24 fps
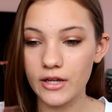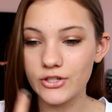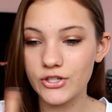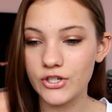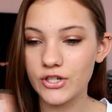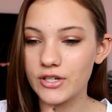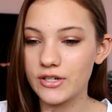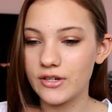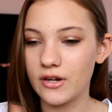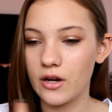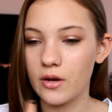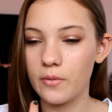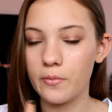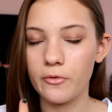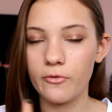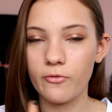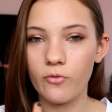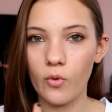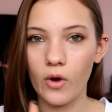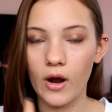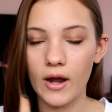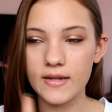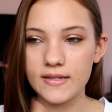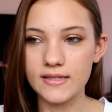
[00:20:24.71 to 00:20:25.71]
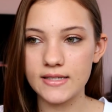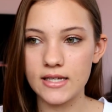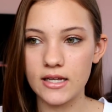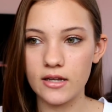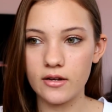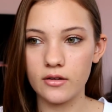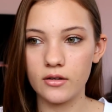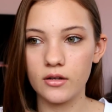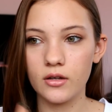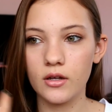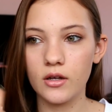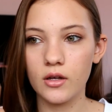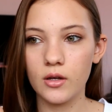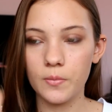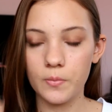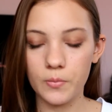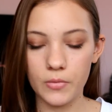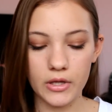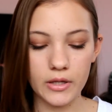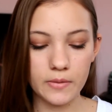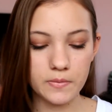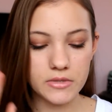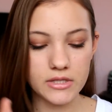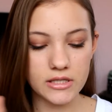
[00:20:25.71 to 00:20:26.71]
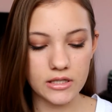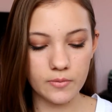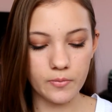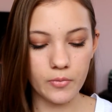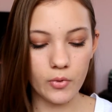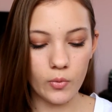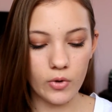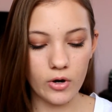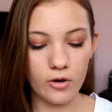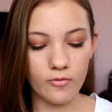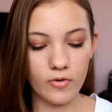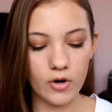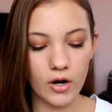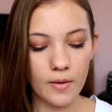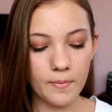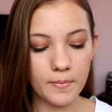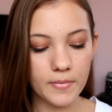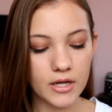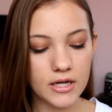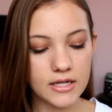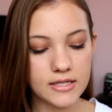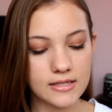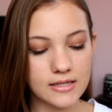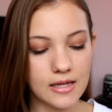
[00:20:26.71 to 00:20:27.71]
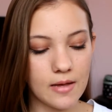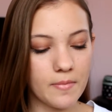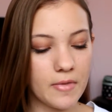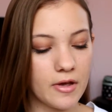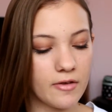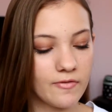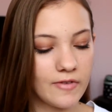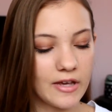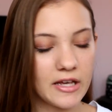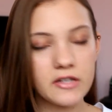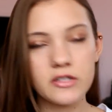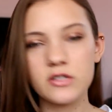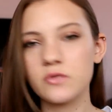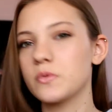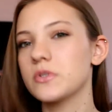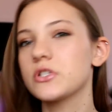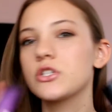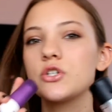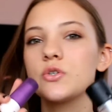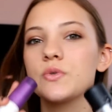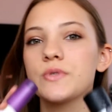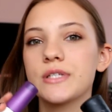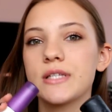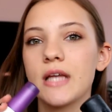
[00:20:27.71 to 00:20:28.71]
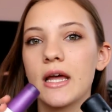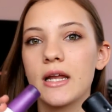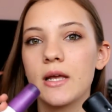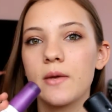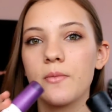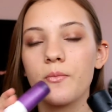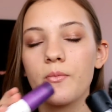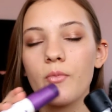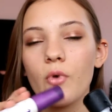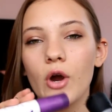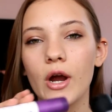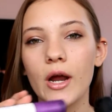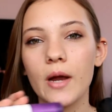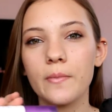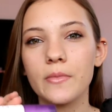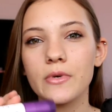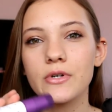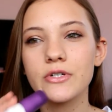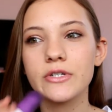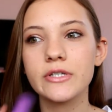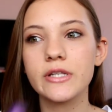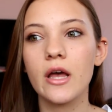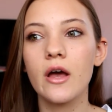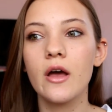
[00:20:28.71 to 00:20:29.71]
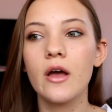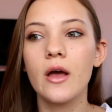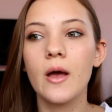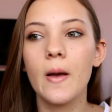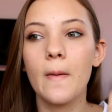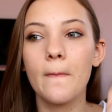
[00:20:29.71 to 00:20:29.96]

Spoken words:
I should have done it before I did my lipstick, but whatever. I'm going to set my face with 2 setting primers.